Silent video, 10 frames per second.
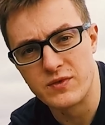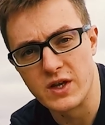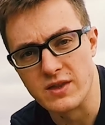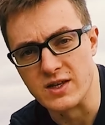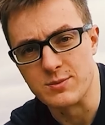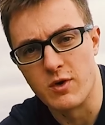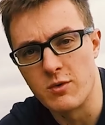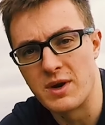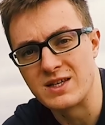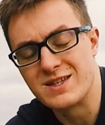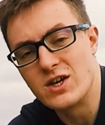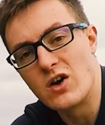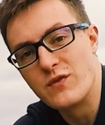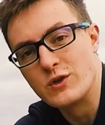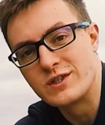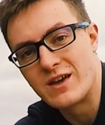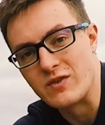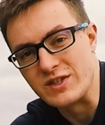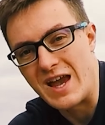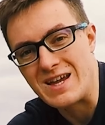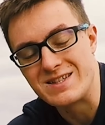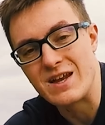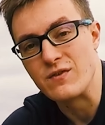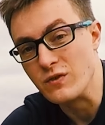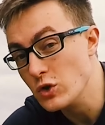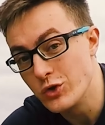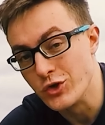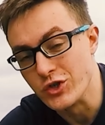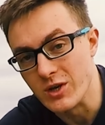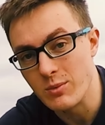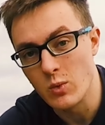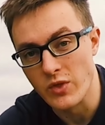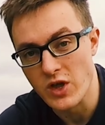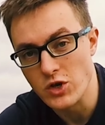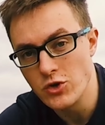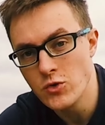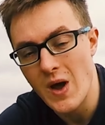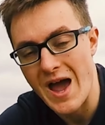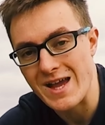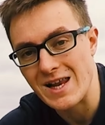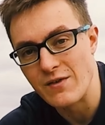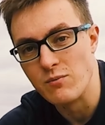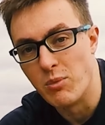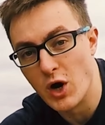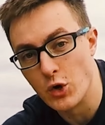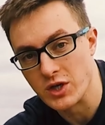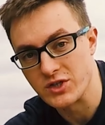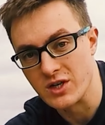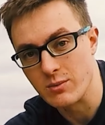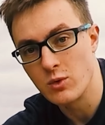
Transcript: have done this by replacing the iPhone 7's A10 Fusion chip with their new A11 Bionic chip,